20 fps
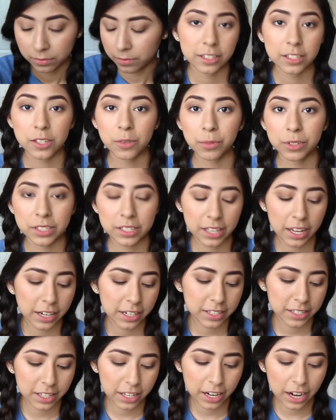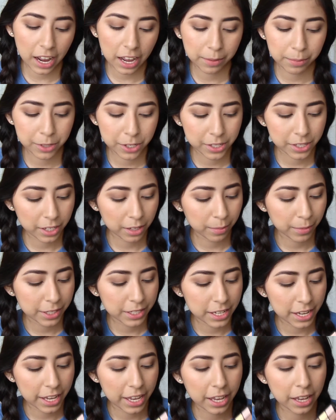So once that is done, I'm just gonna be
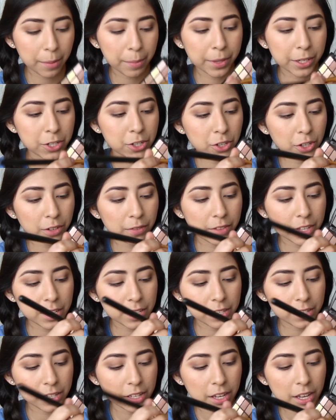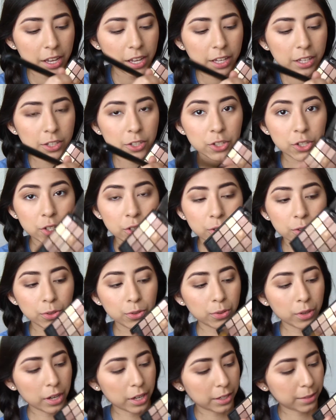taking a mixture of these
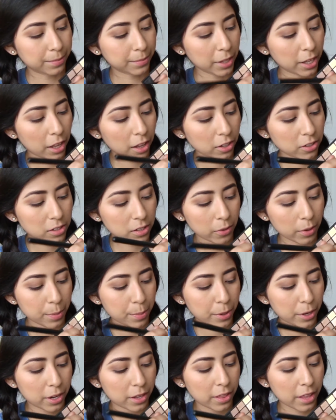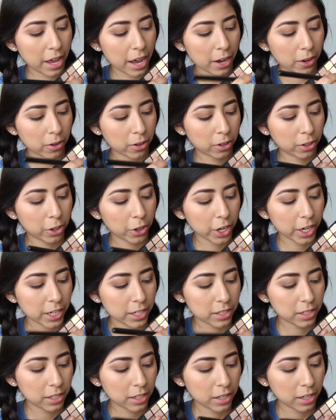two colors that we put in the outer
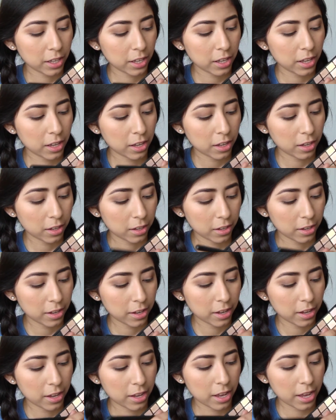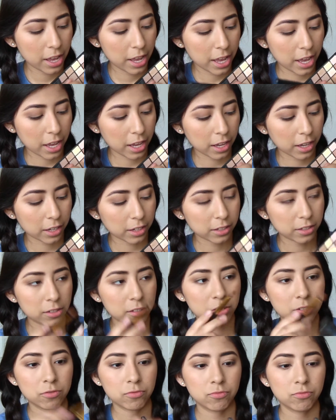crease and
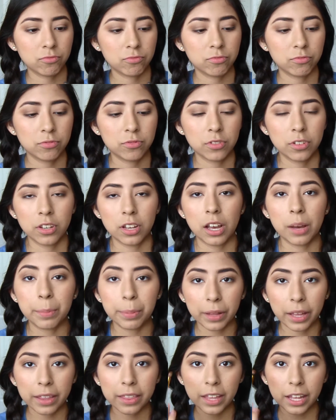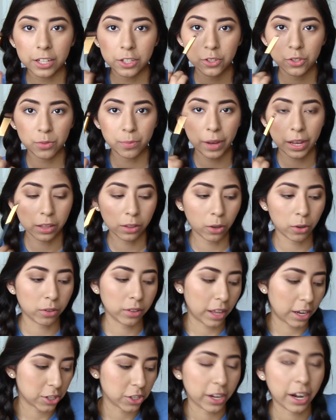applying that to my lower
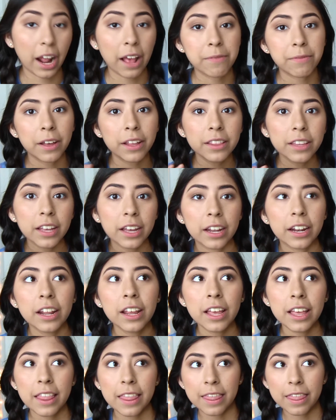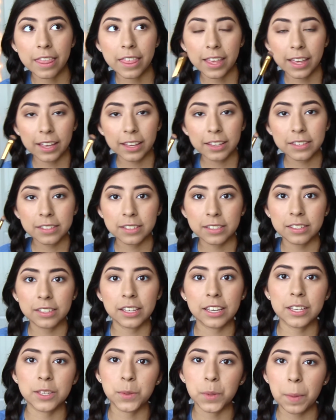lash line. I find that this
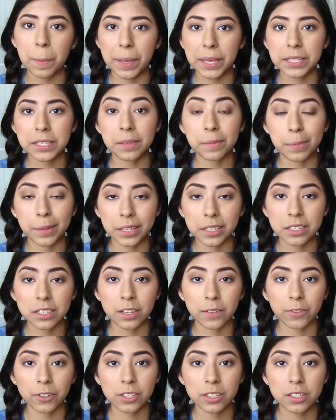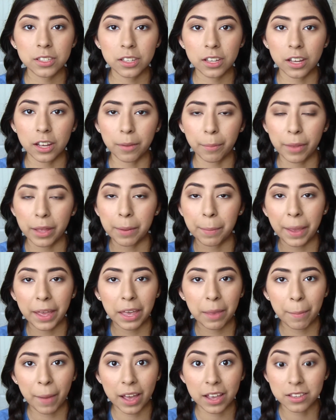is what makes the biggest difference in
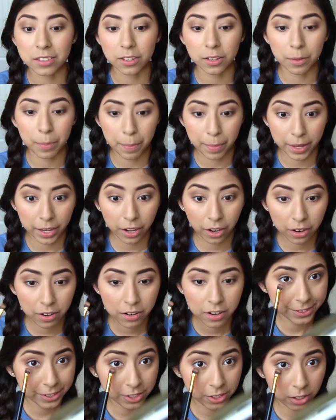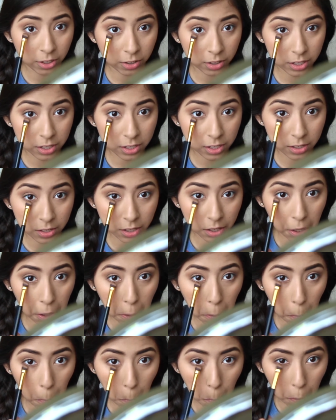making my eyes look bigger. So this is
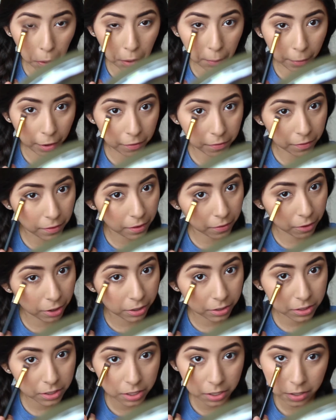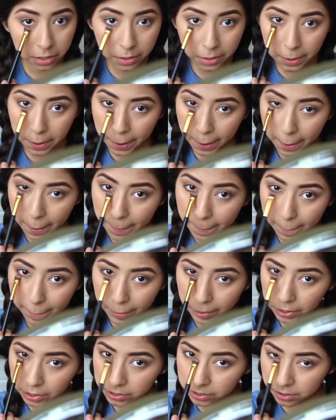like one of my favorite
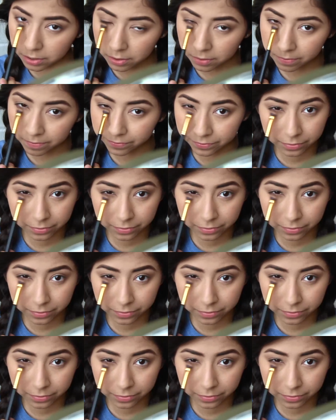parts.